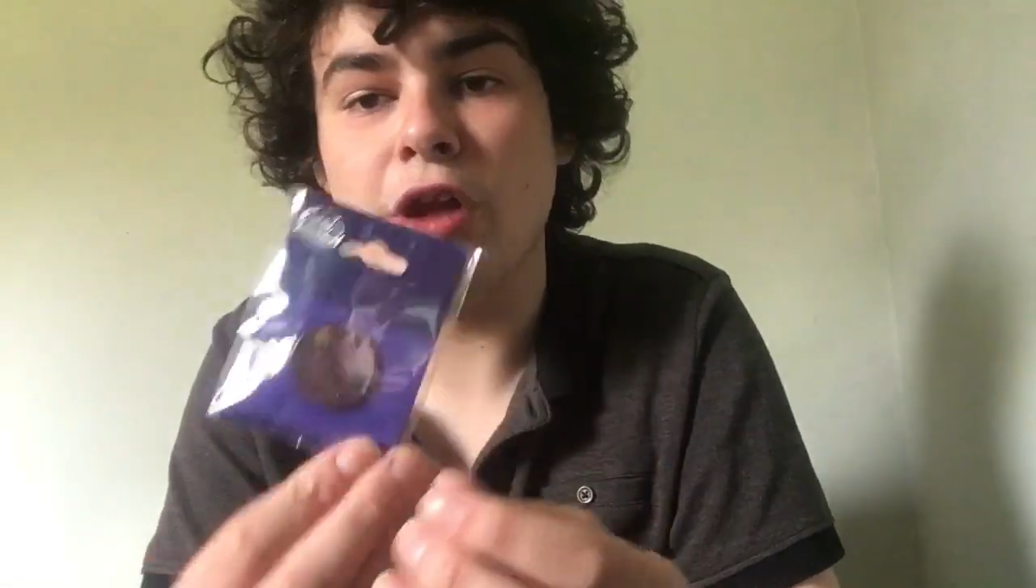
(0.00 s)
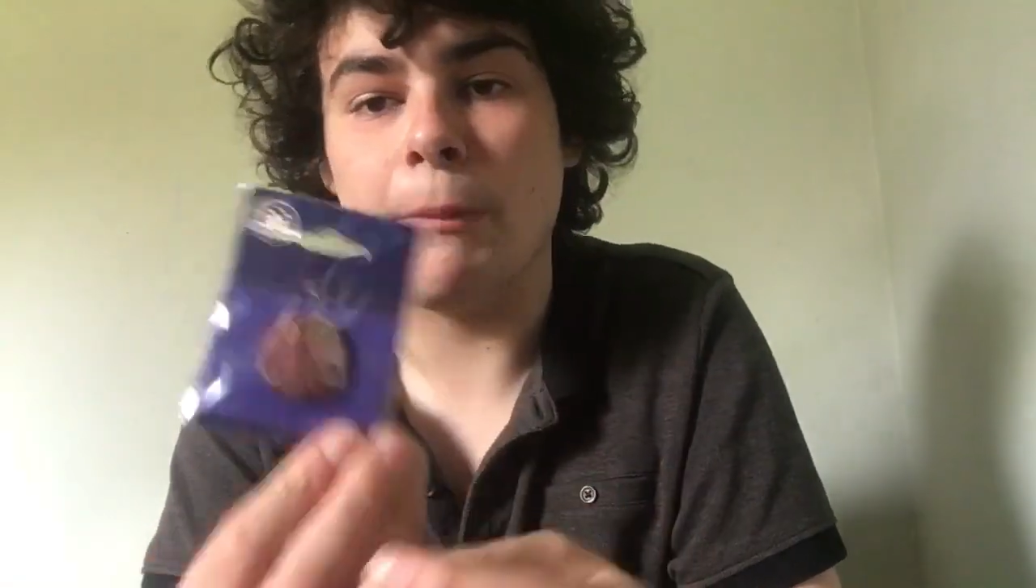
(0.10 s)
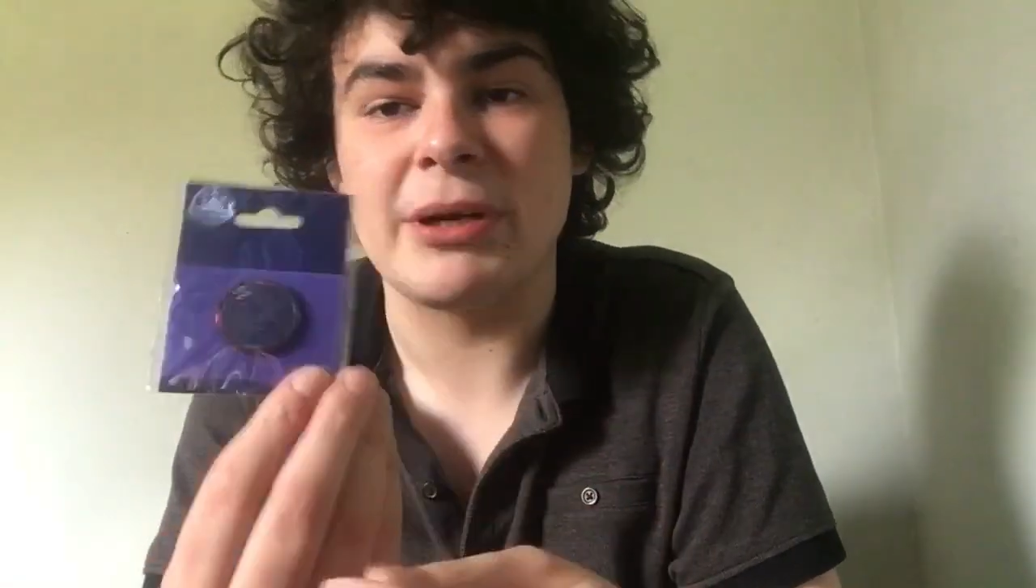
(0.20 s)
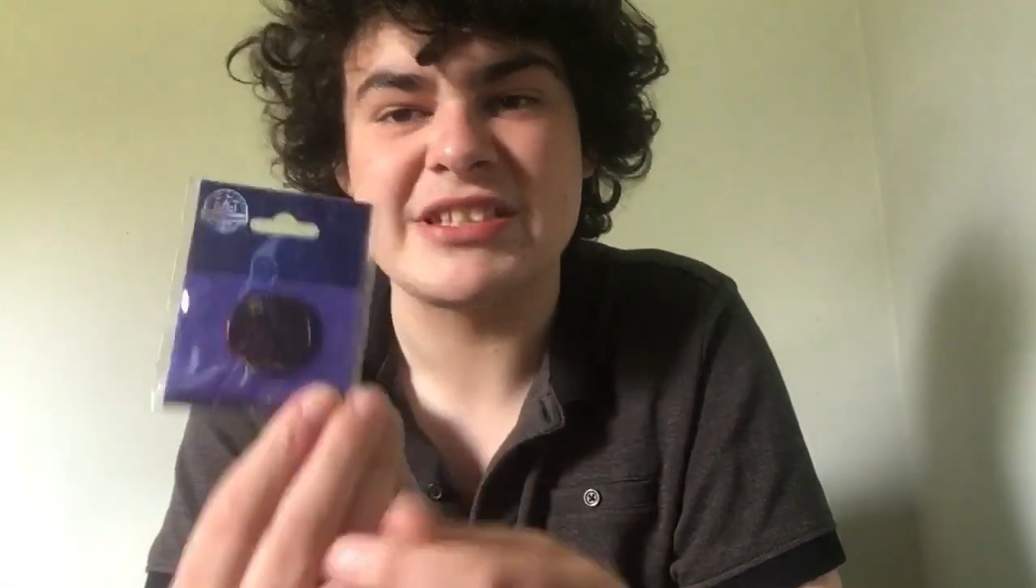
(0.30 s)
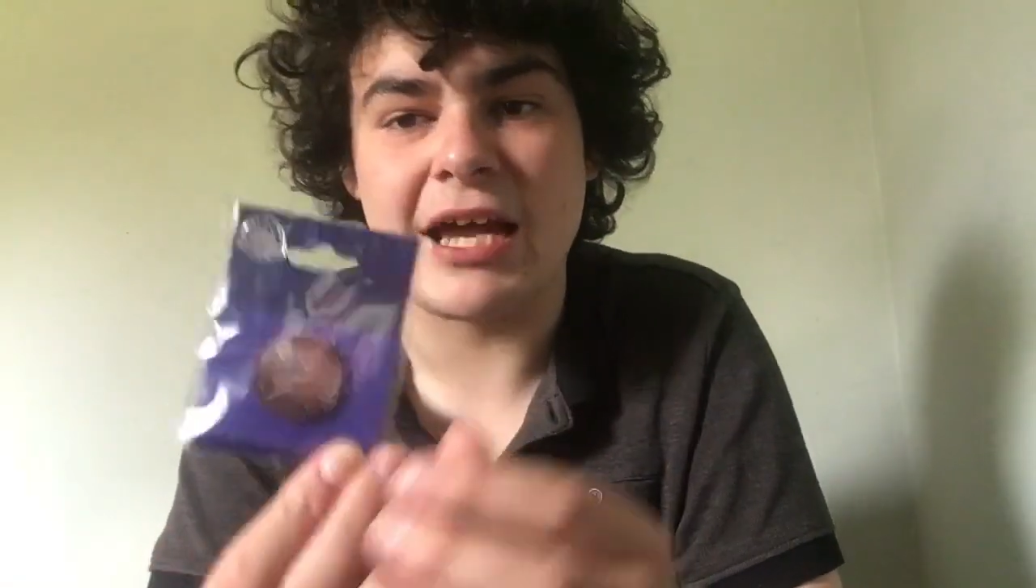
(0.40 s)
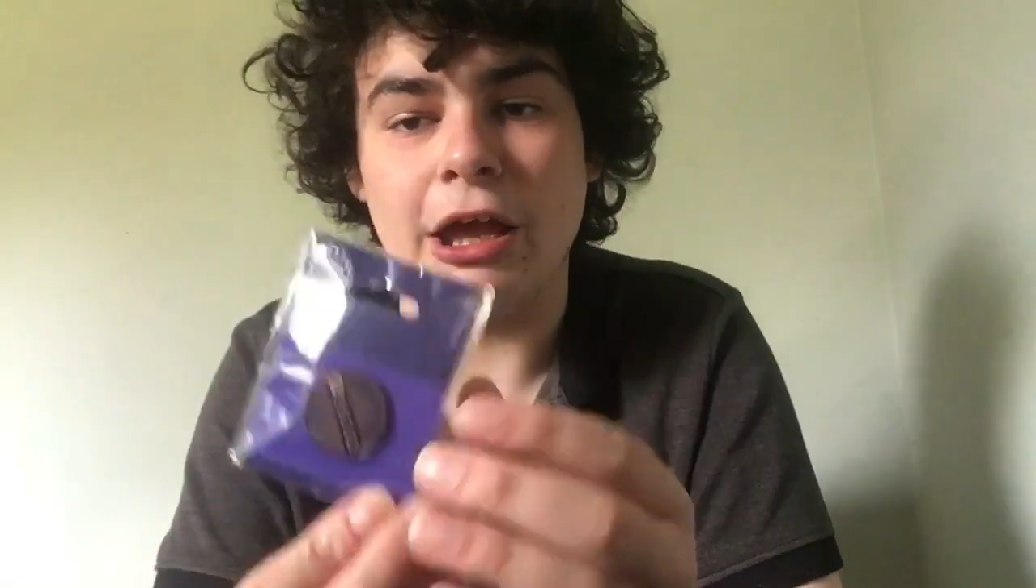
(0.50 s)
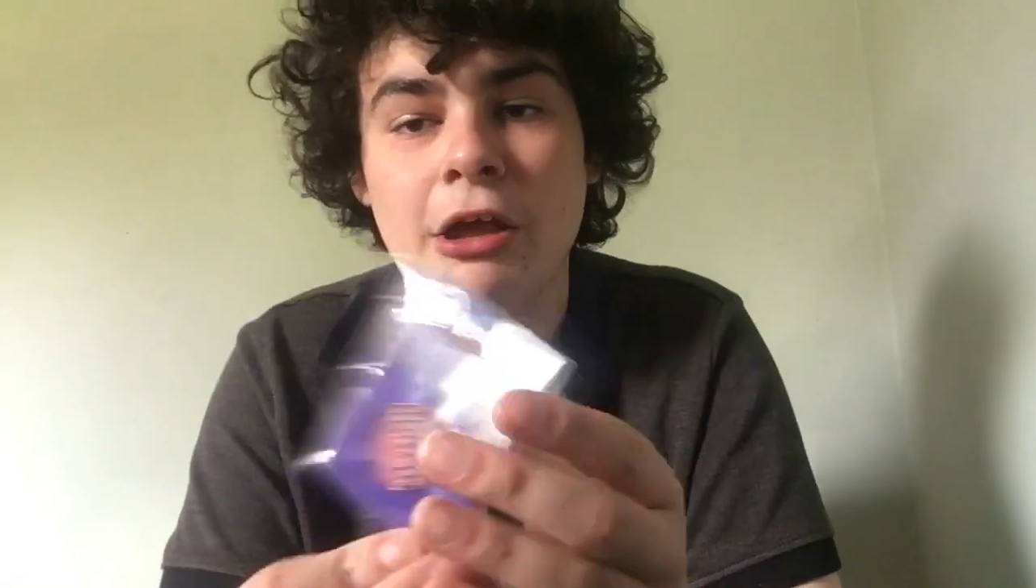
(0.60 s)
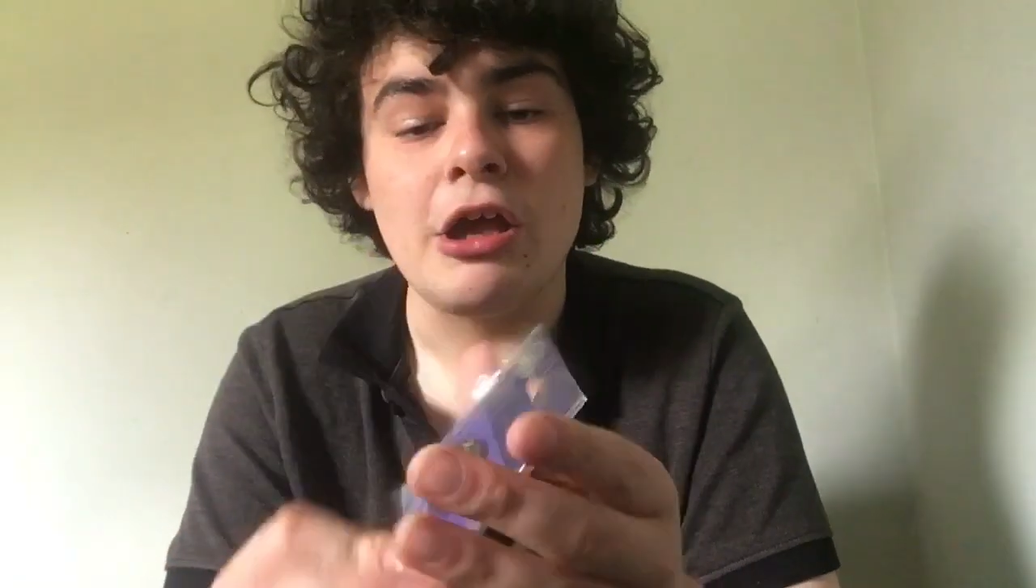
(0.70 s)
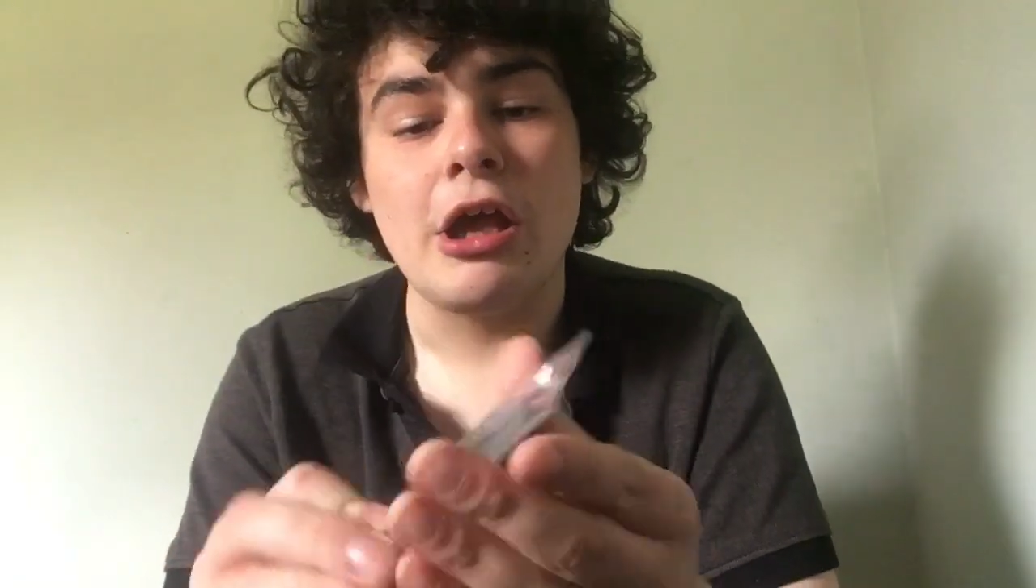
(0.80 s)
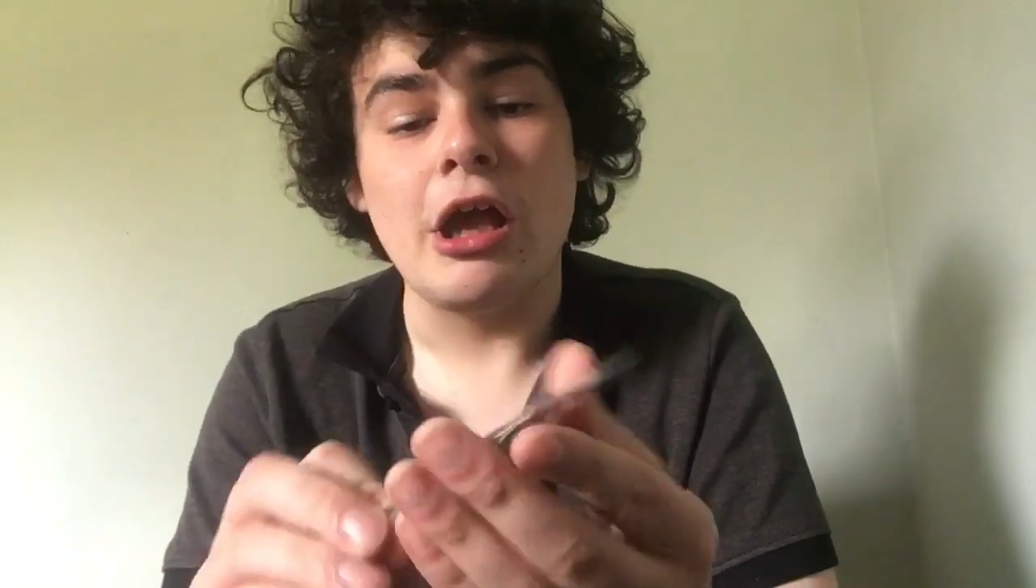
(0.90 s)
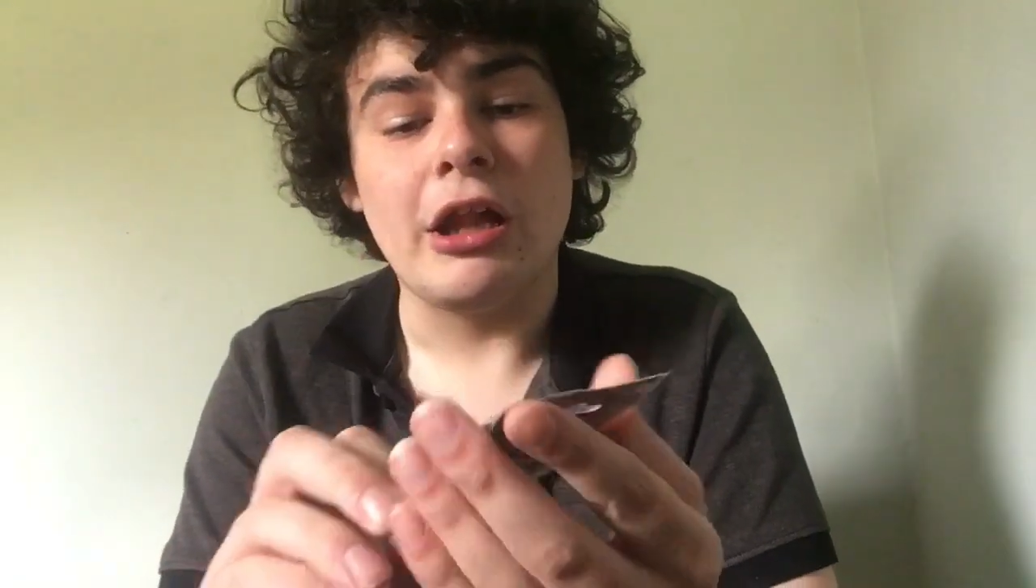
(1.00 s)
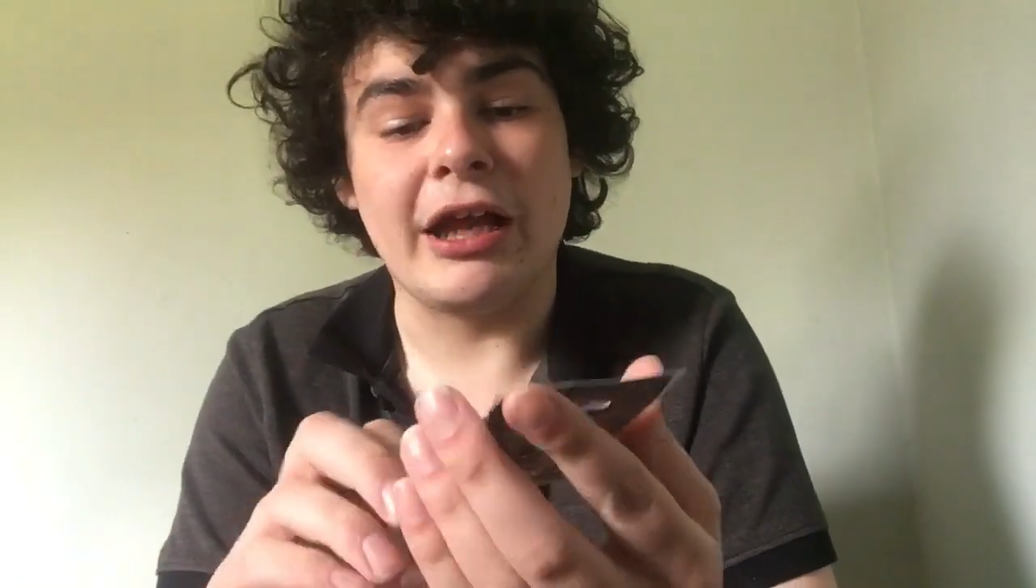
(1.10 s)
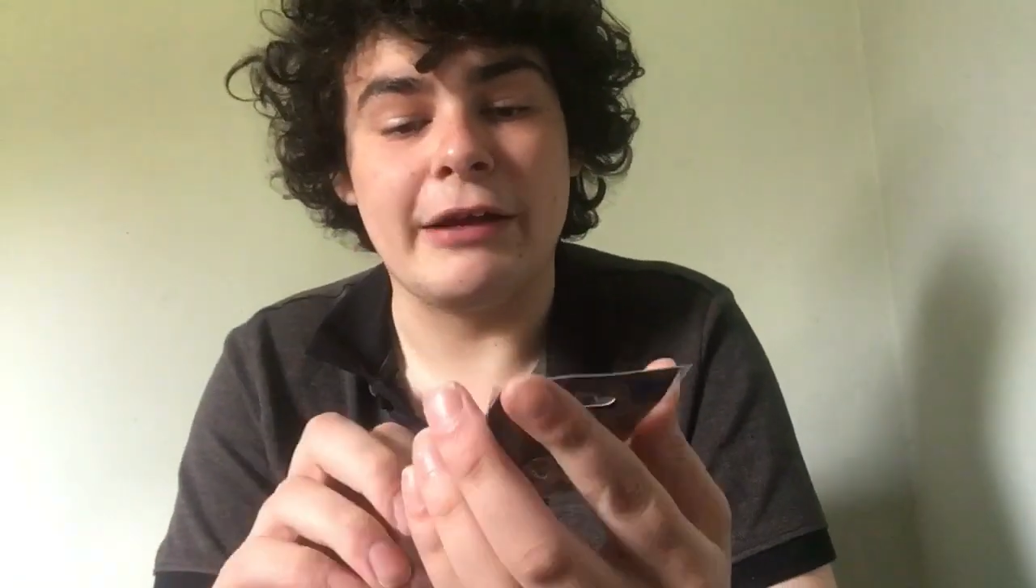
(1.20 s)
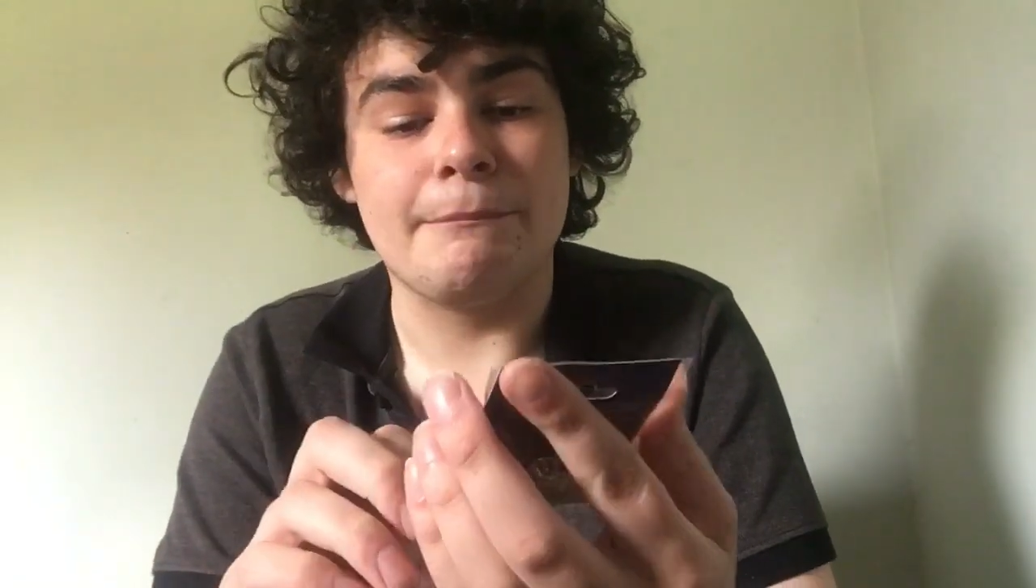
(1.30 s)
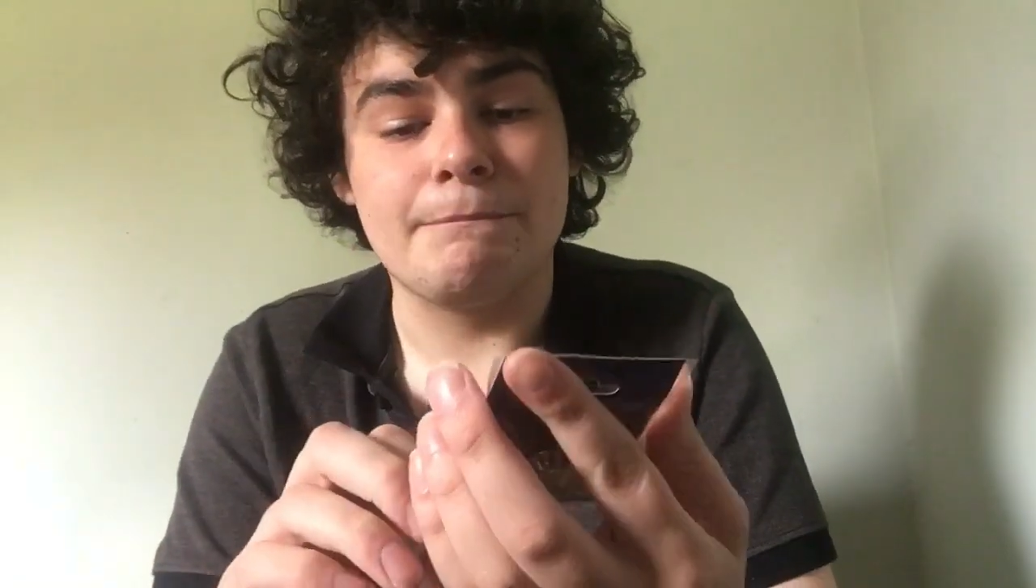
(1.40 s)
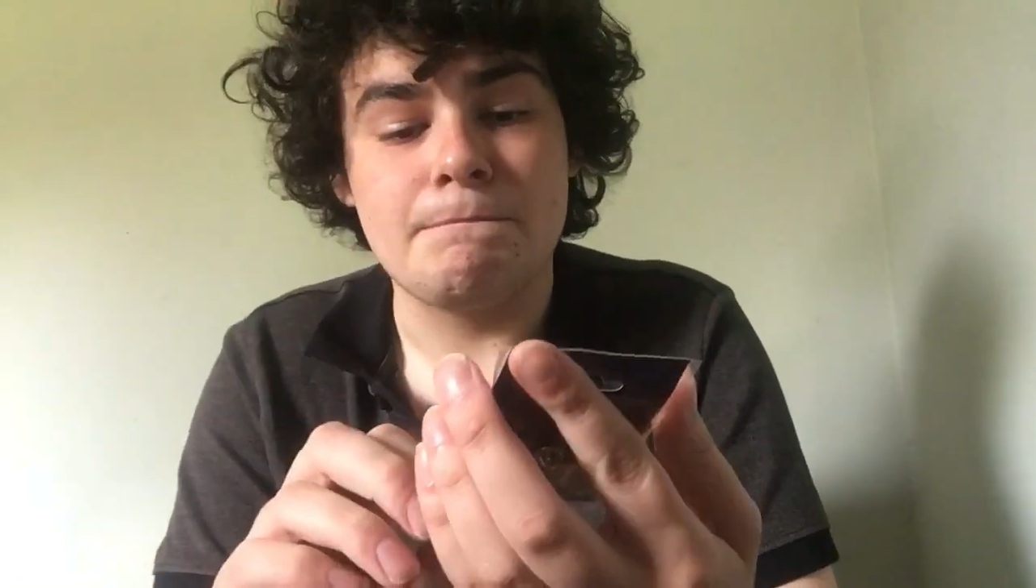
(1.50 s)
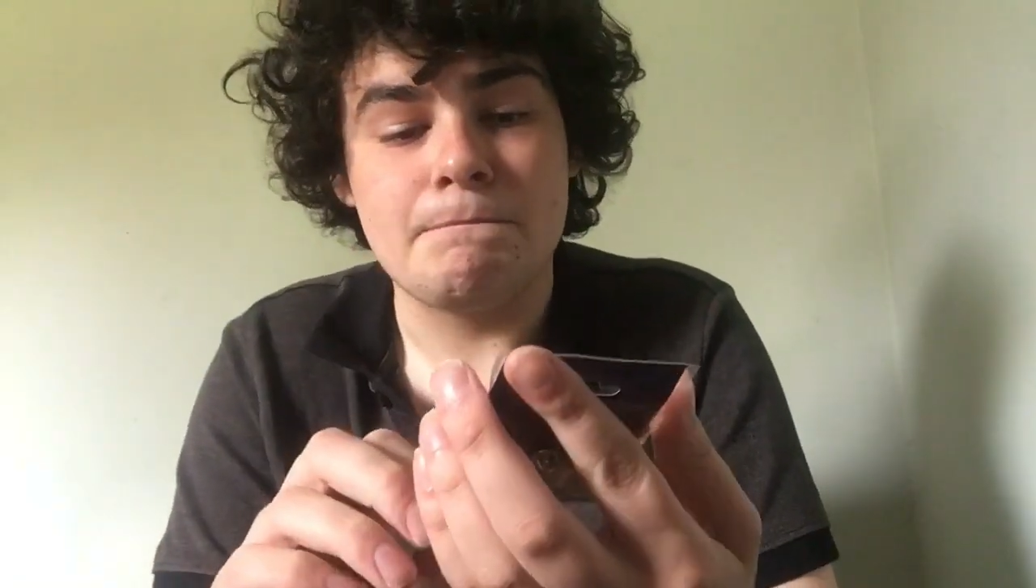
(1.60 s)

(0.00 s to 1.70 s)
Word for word: lot because I, like,